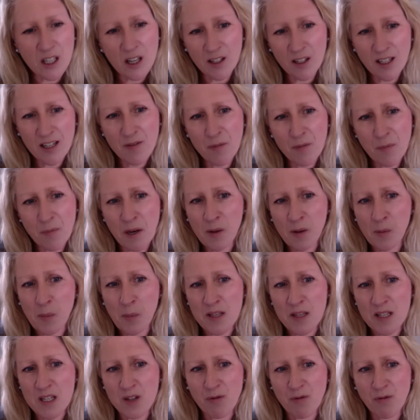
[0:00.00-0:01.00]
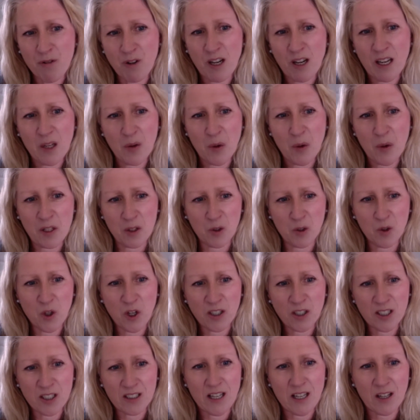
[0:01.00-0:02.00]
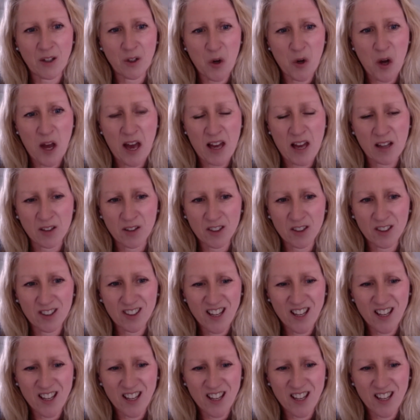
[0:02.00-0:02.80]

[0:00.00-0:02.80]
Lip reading: live a little bit differently when you're trying to sell your house.